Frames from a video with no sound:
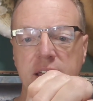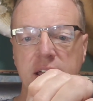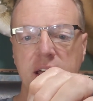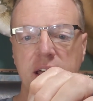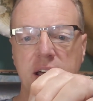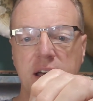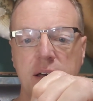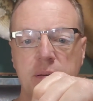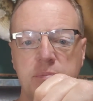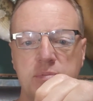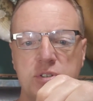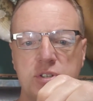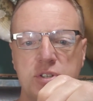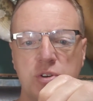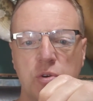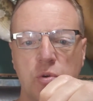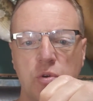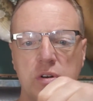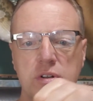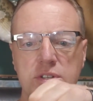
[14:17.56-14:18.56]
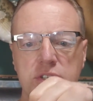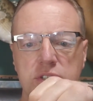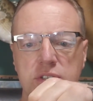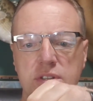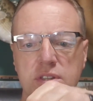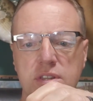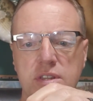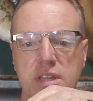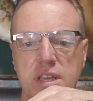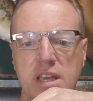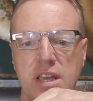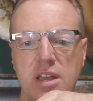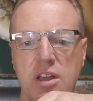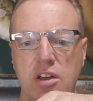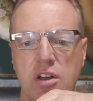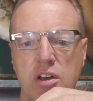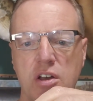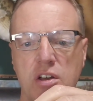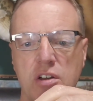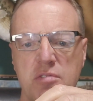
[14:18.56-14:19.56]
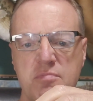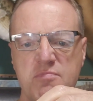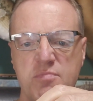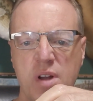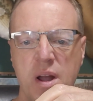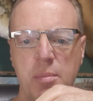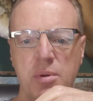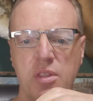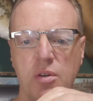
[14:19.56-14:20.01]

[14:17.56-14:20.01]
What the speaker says: up towards probably